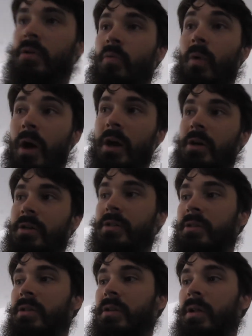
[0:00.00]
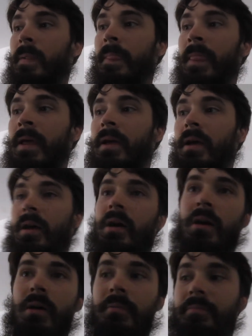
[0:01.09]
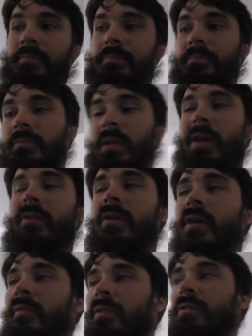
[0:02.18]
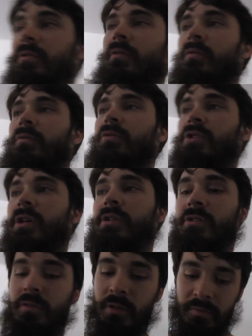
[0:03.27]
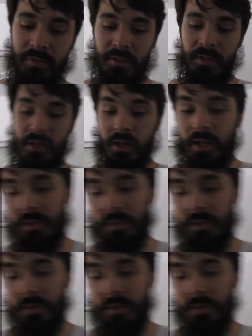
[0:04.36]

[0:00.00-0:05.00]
wires. I don't know if I'll do an oil change, only if it's needed at the